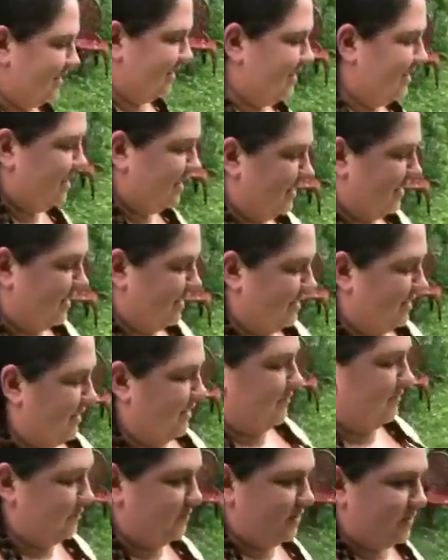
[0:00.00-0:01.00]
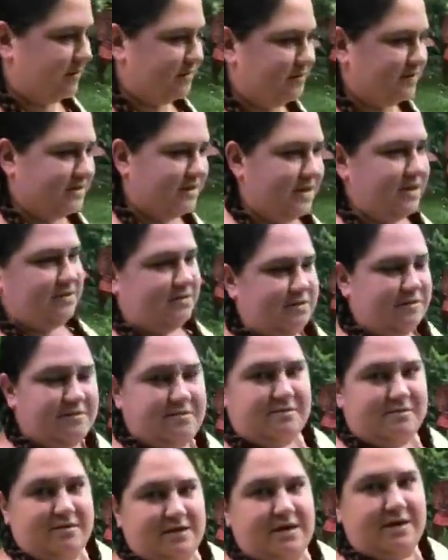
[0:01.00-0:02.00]
After we harvest that
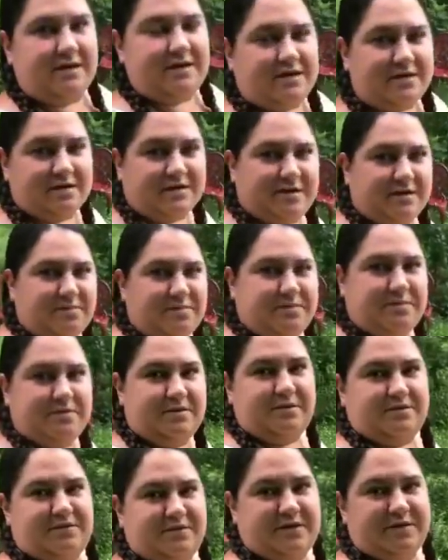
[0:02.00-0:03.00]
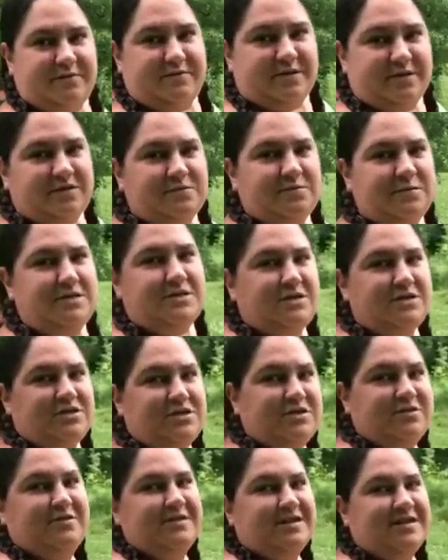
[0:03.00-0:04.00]
though, I got a couple of recipes to
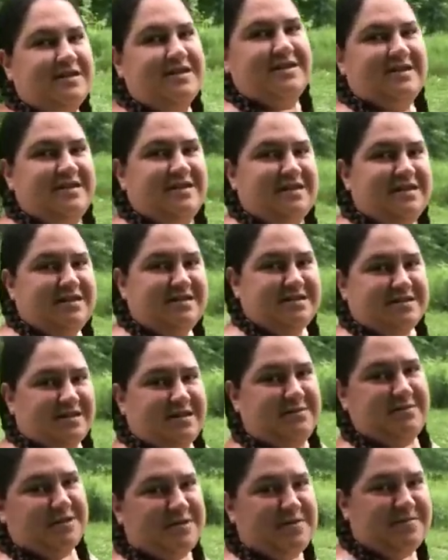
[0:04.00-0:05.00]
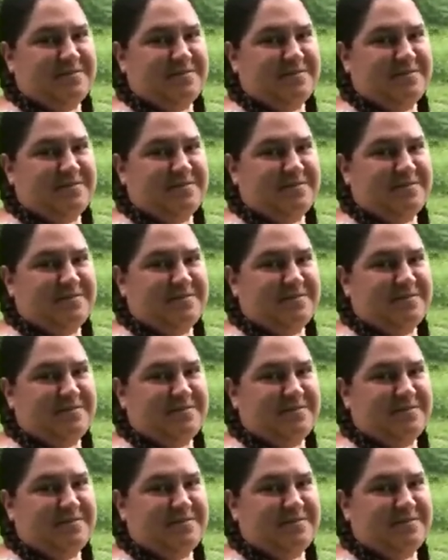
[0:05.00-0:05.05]
show you. So here we go.